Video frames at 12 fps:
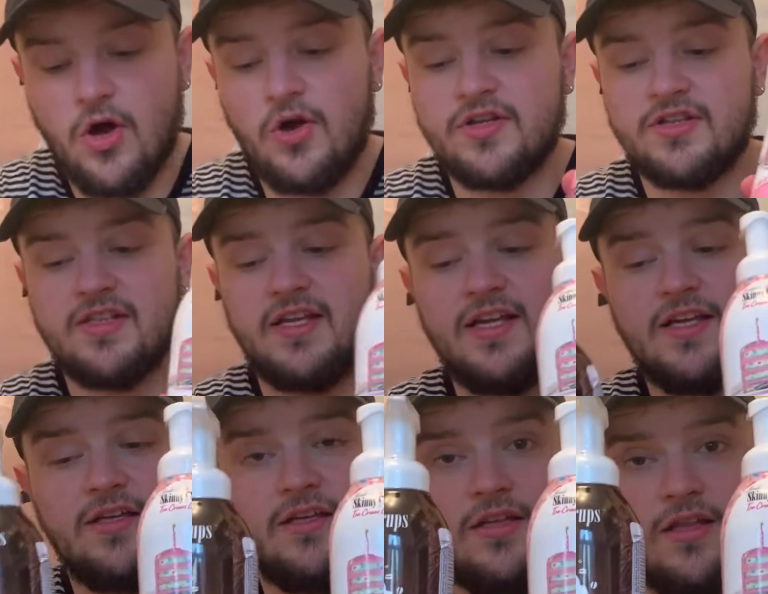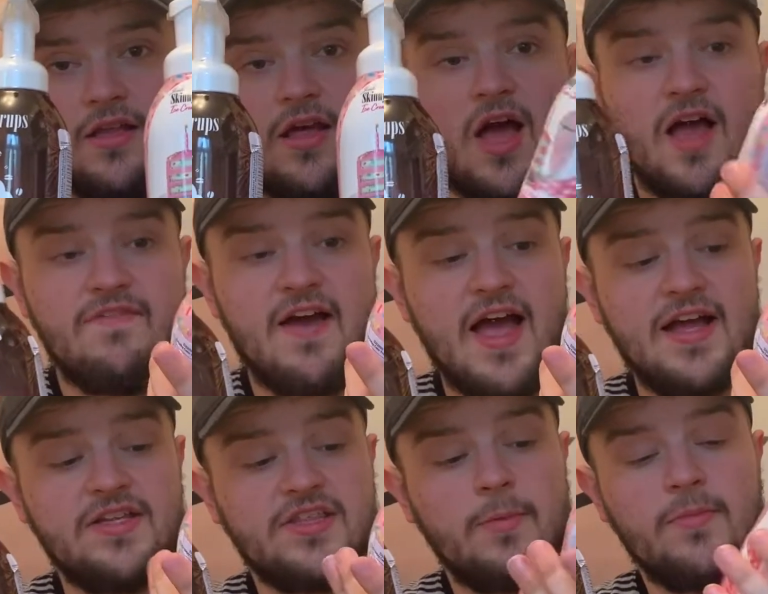Honestly, I've
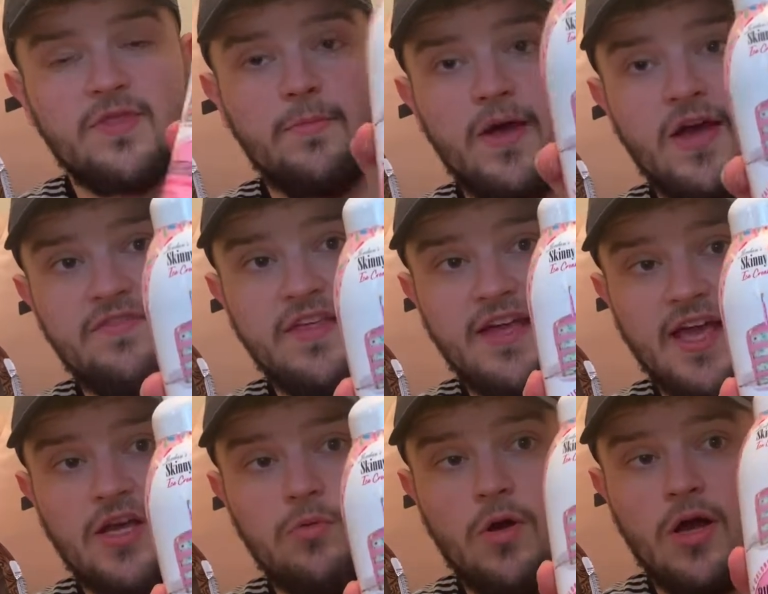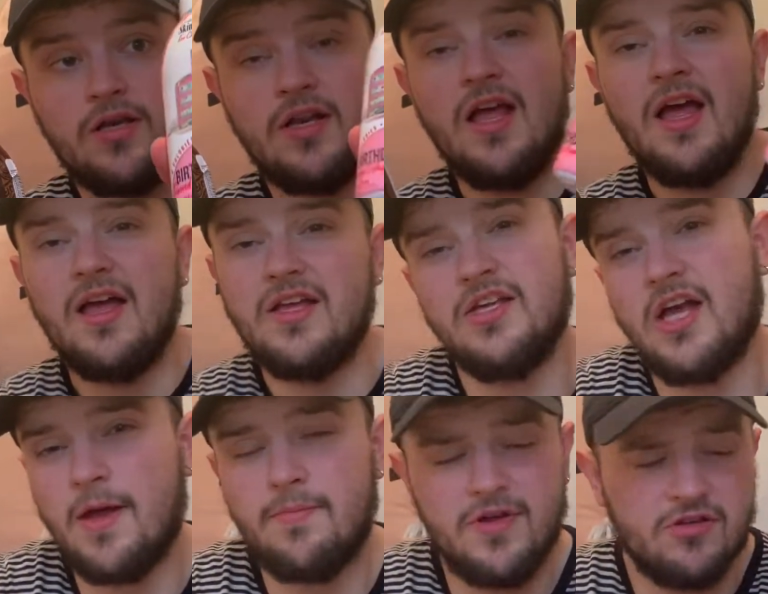had some of the birthday cake one.
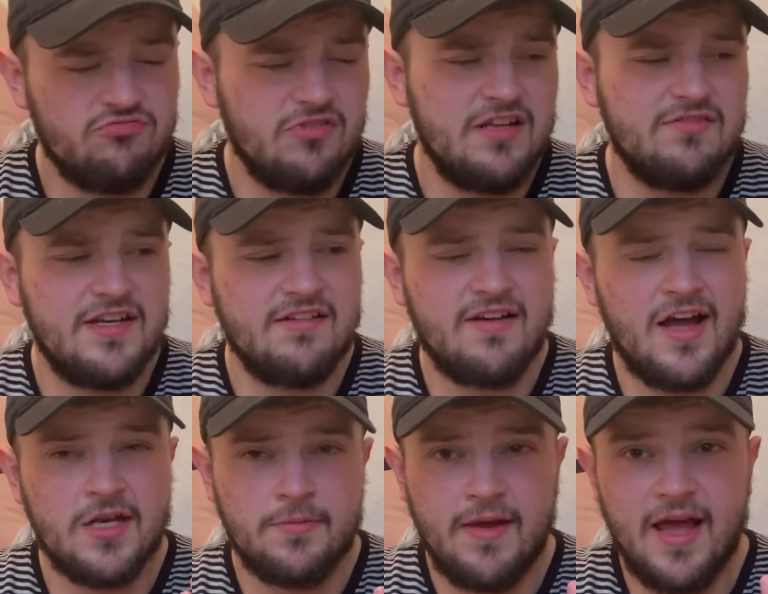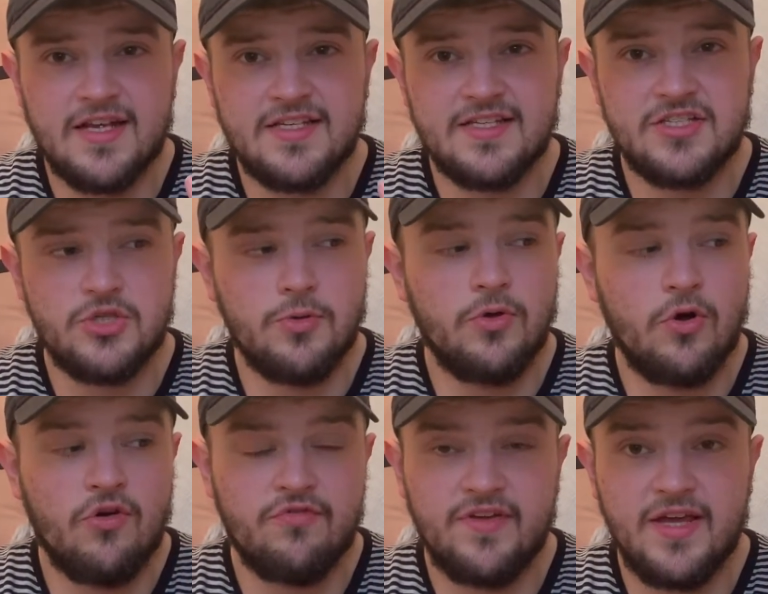It was really, really random. I added it to a
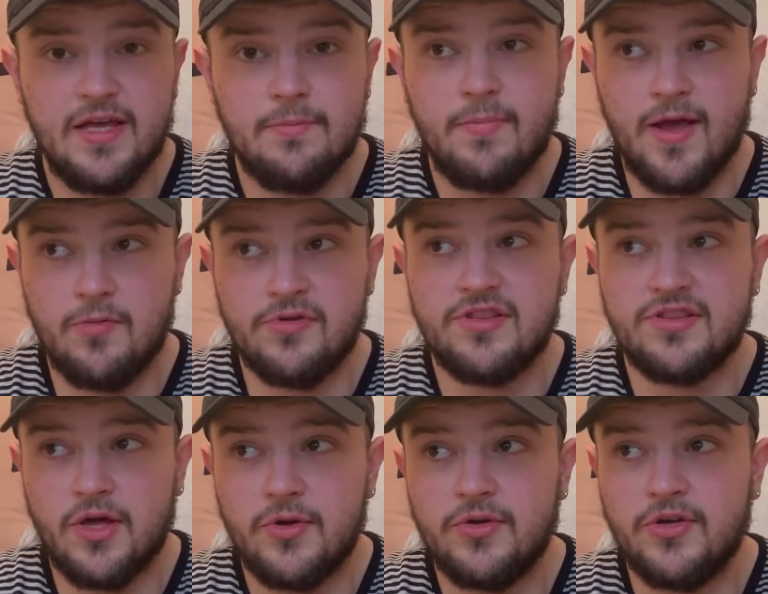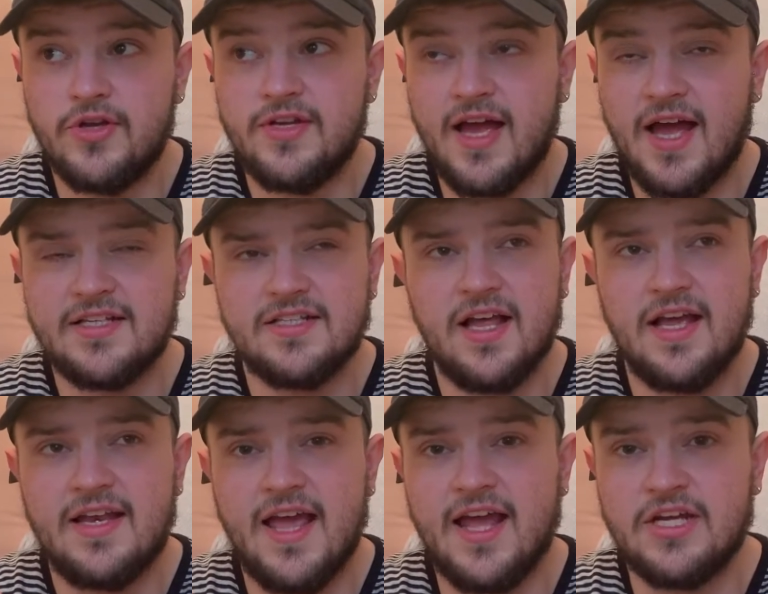coffee, but it was so good. It added
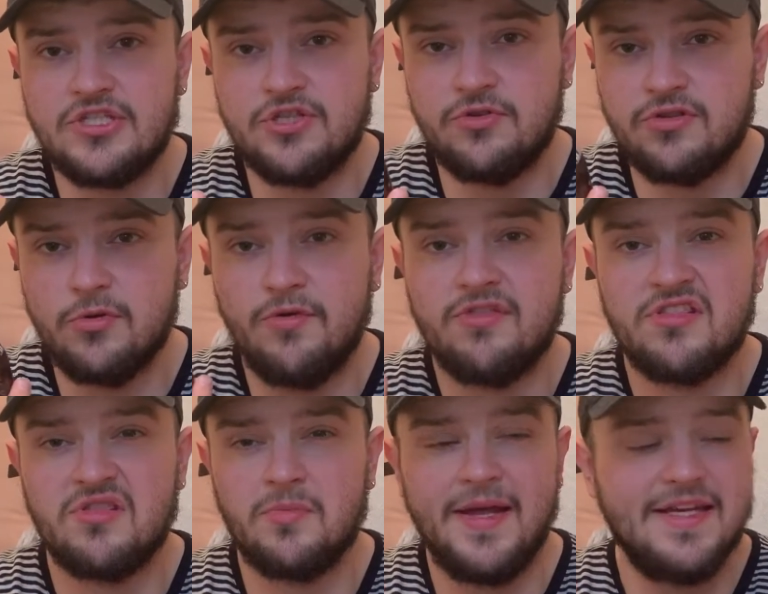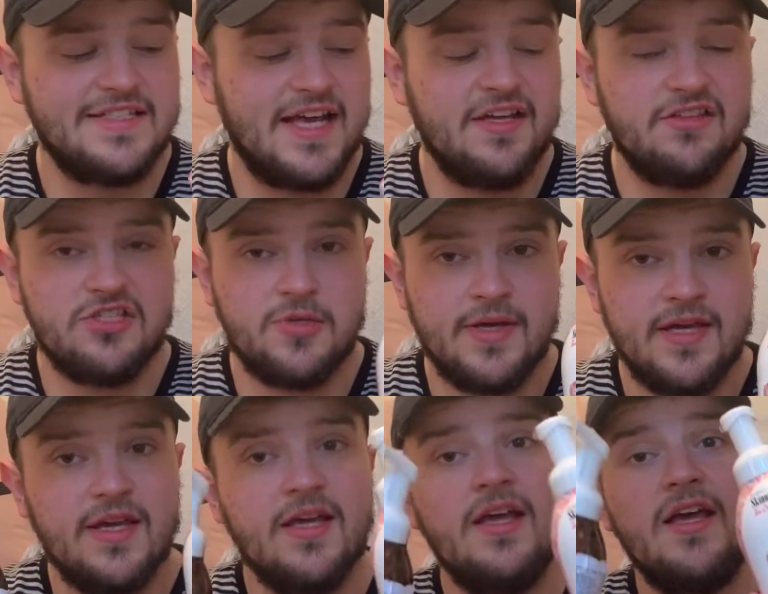like an extra sort of sweet taste to
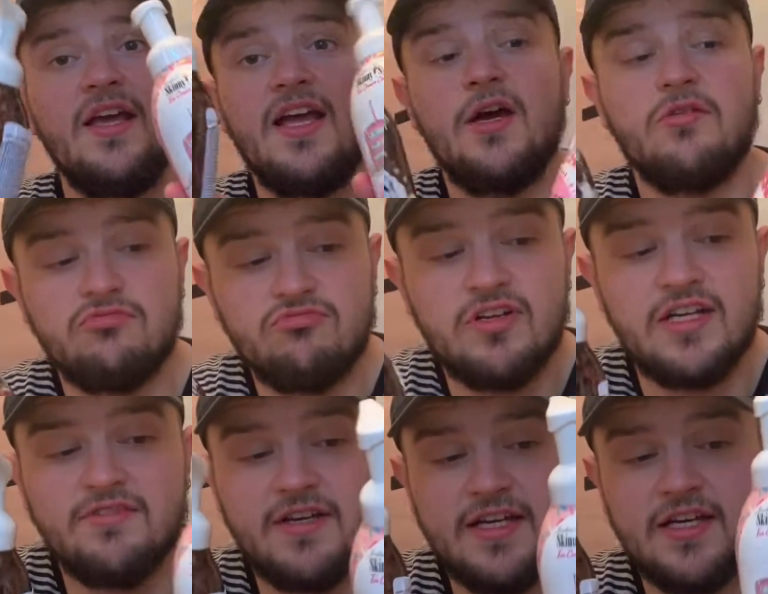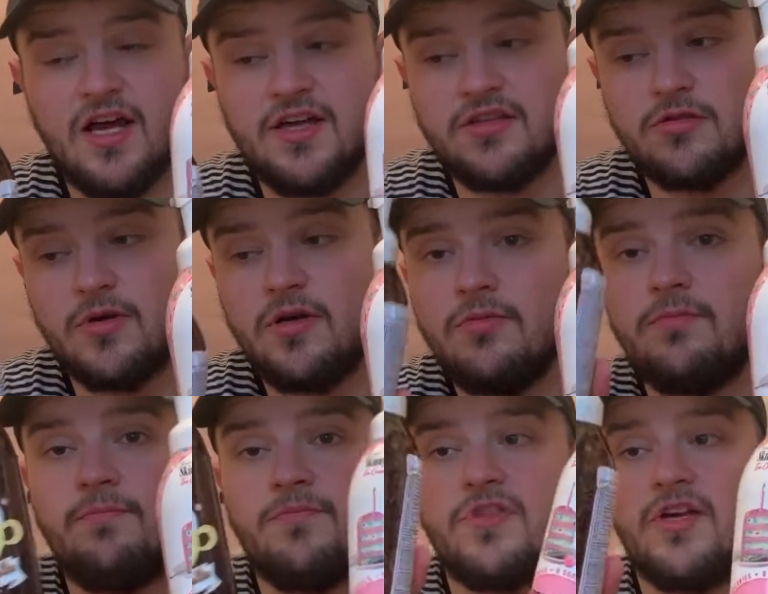it. It was really, really nice as well.
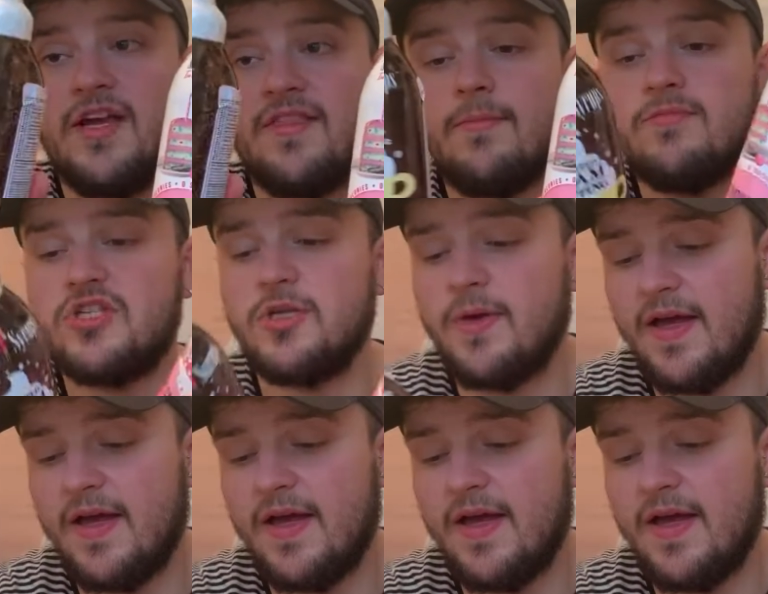So yeah, them two.